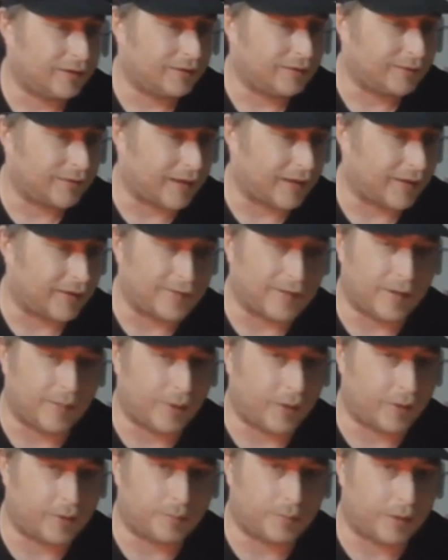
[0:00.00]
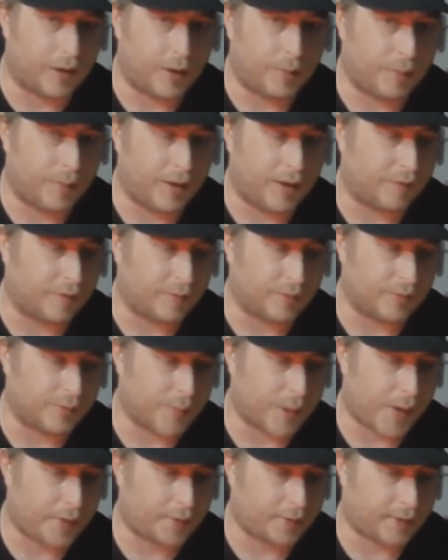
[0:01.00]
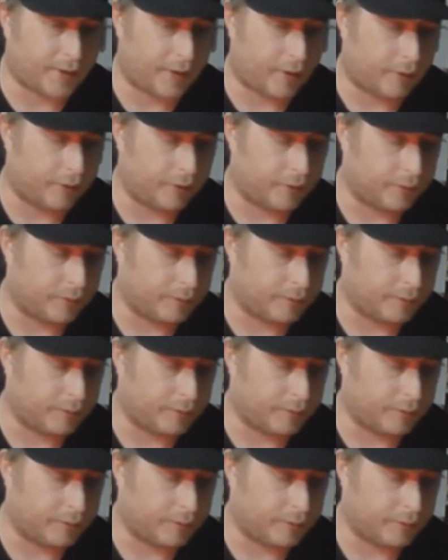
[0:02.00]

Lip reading: tag team match player from SmackDown.